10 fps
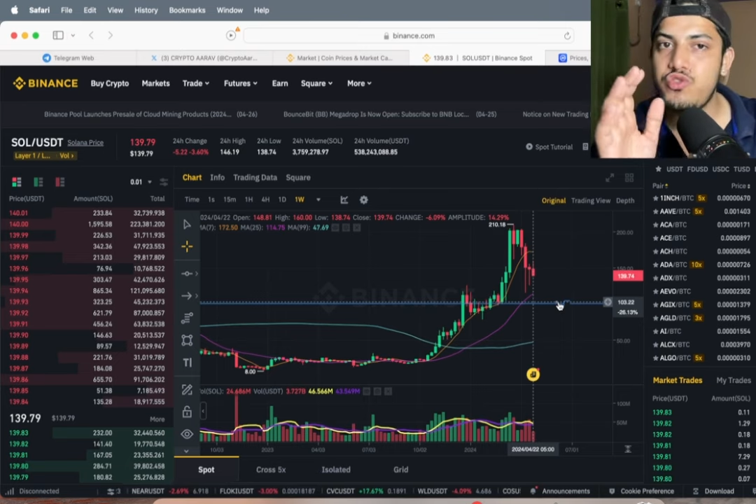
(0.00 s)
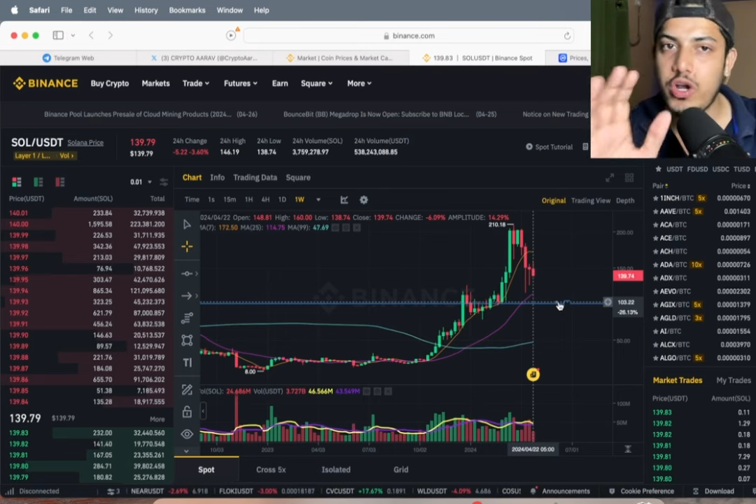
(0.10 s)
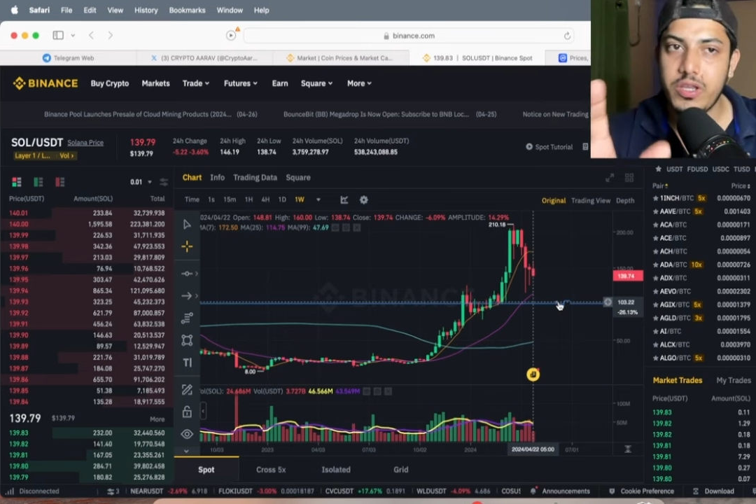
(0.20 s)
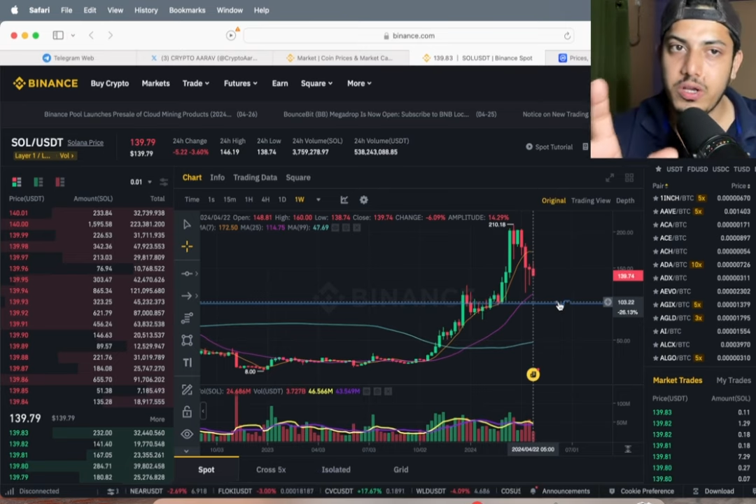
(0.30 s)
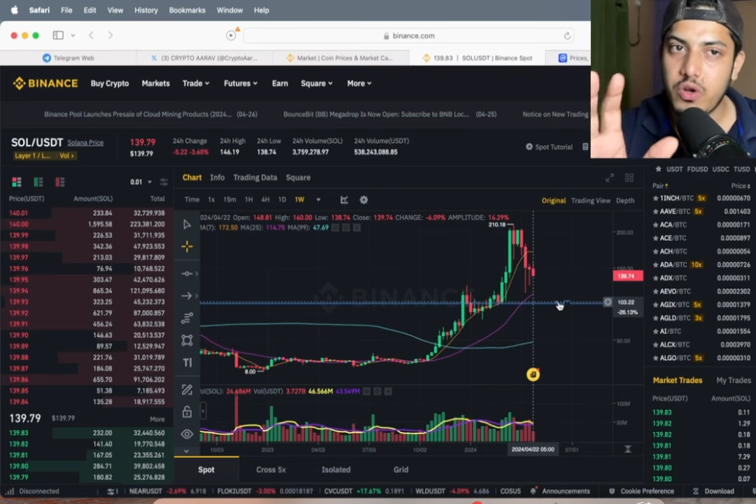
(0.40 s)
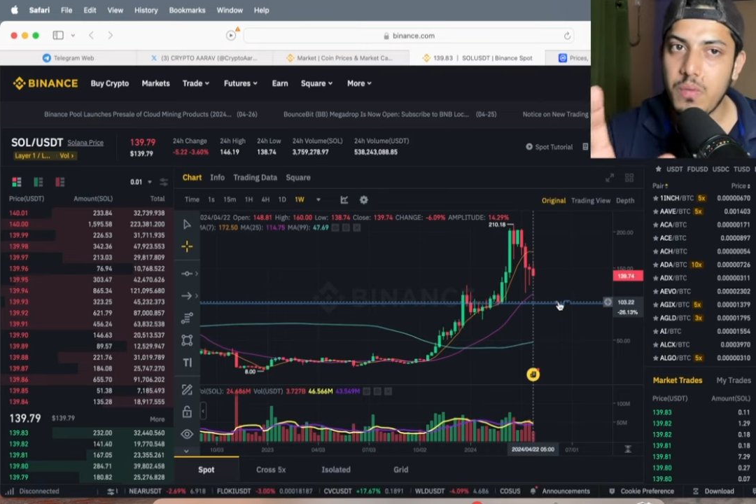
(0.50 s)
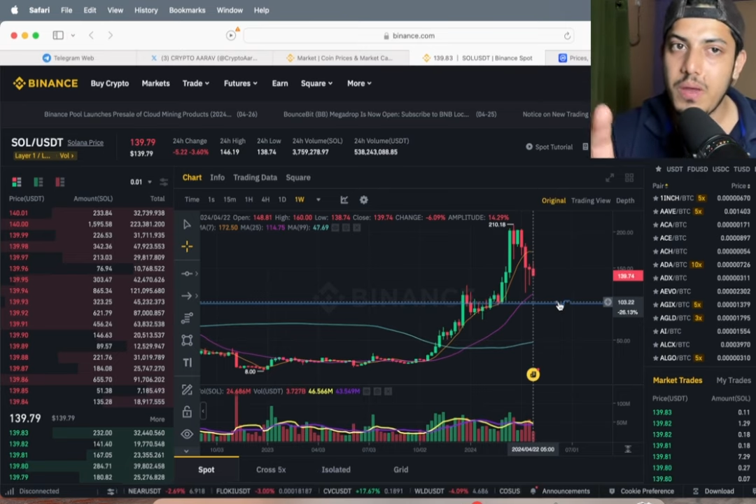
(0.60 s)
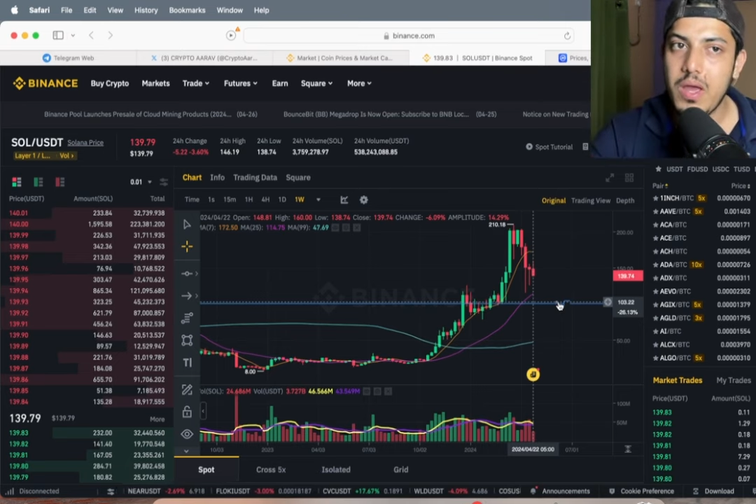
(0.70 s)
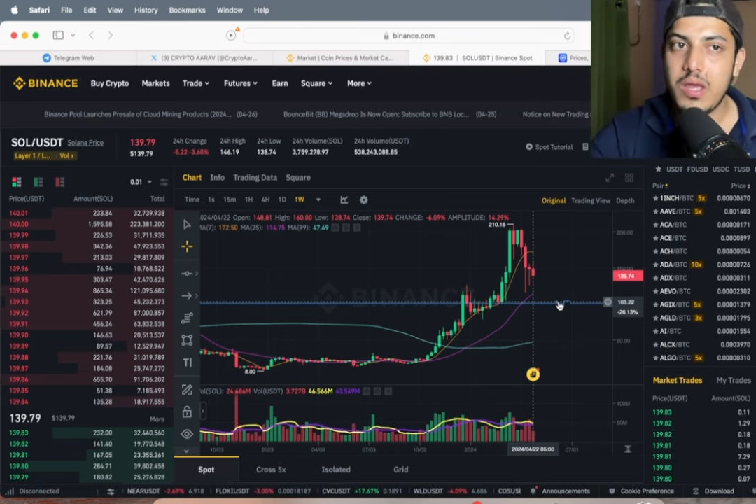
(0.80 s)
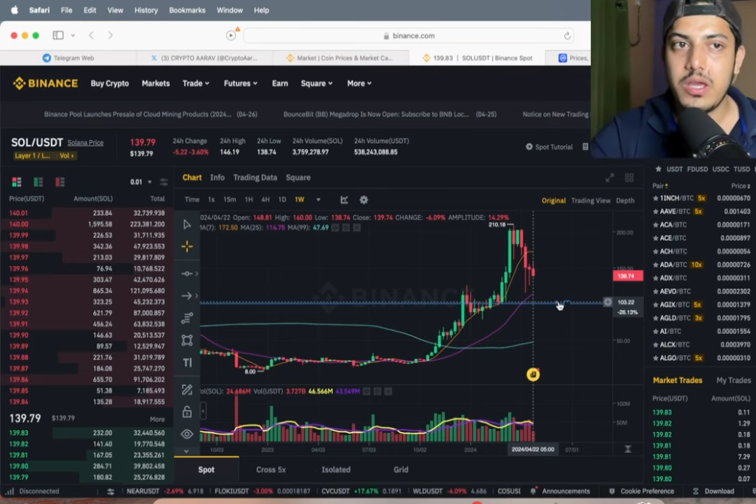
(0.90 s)
joined the group
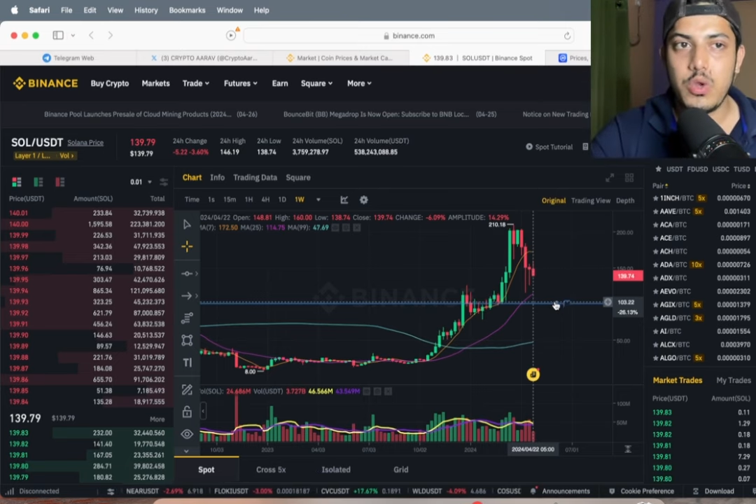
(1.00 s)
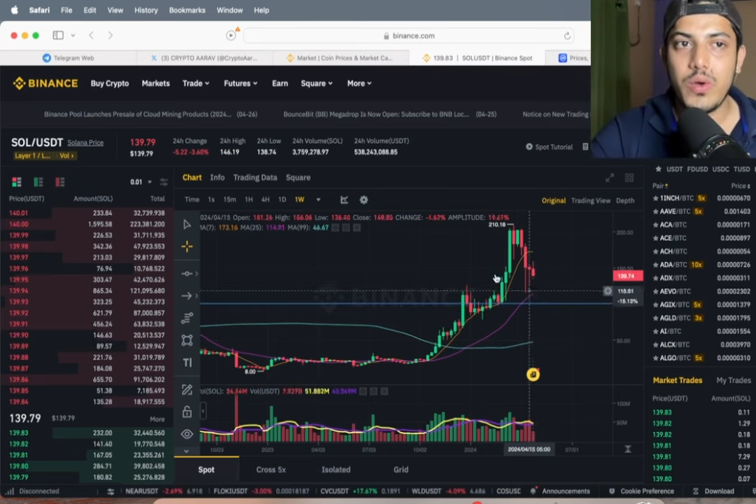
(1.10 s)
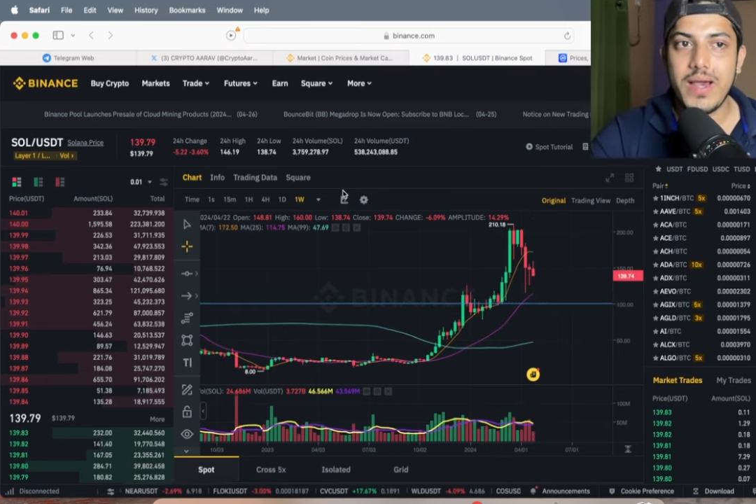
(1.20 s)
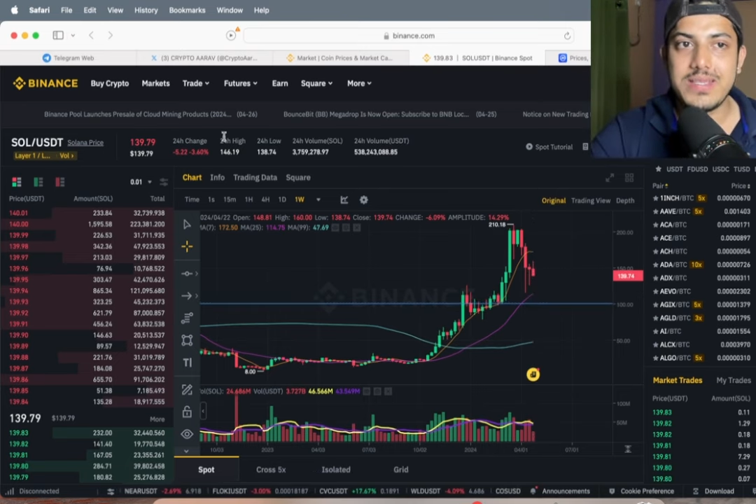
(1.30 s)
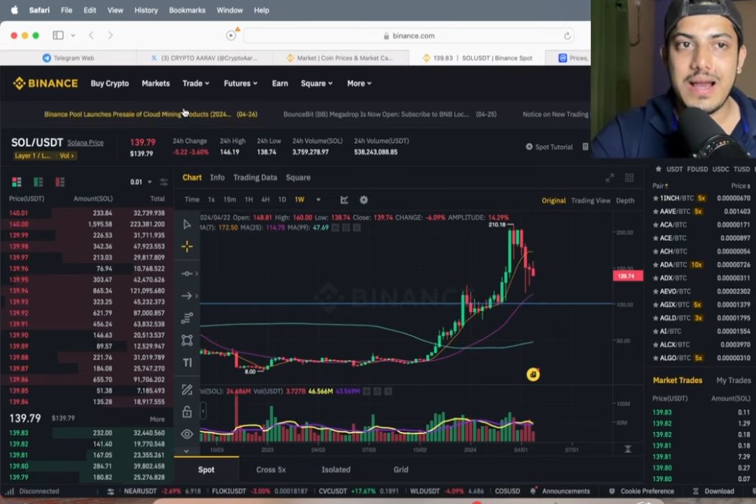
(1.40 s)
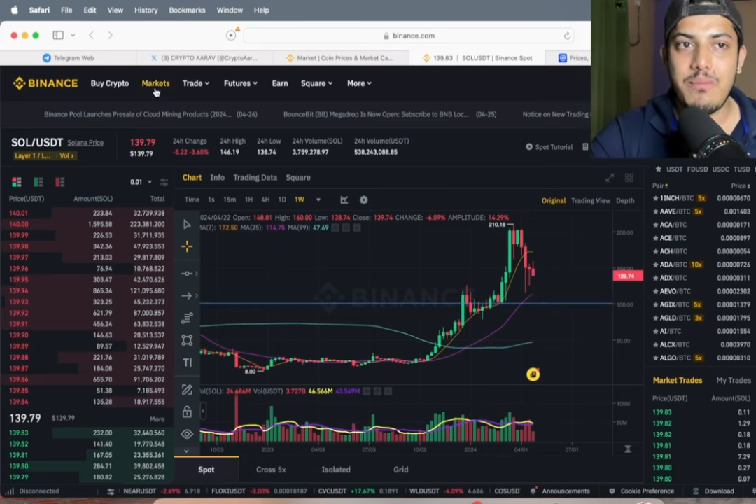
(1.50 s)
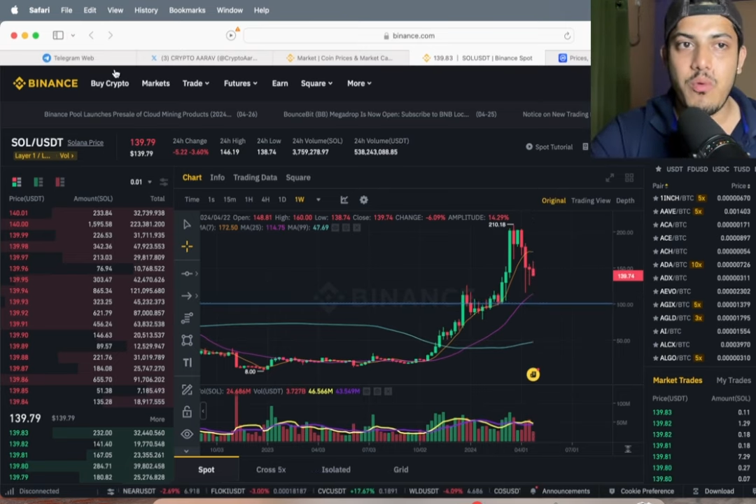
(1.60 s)
you guys have